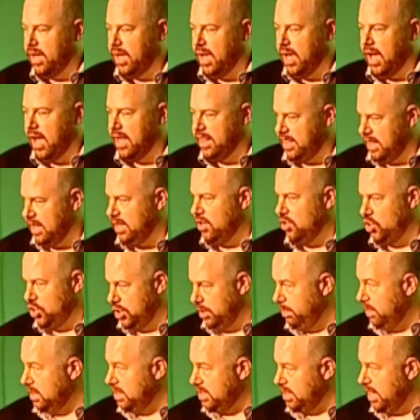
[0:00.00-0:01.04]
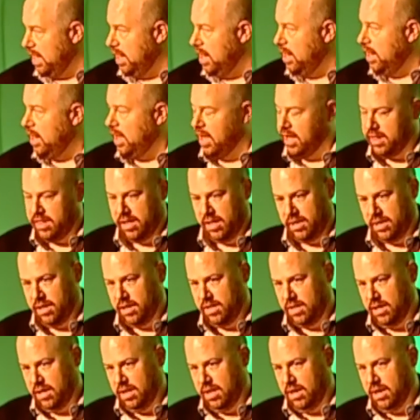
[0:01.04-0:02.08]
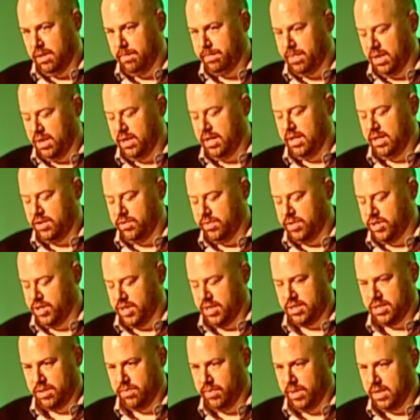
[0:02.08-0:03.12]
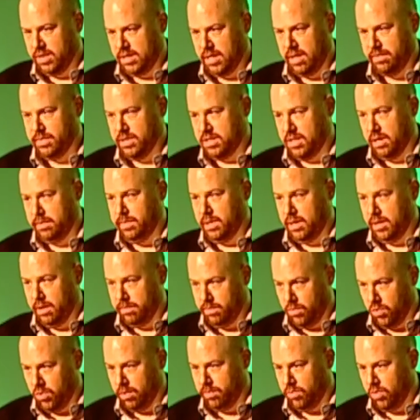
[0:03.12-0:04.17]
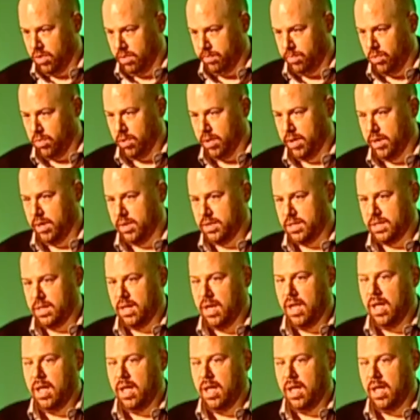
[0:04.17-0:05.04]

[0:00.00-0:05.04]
I think you should be scared. I think that the ability to adjust in real time is going to become more and more important.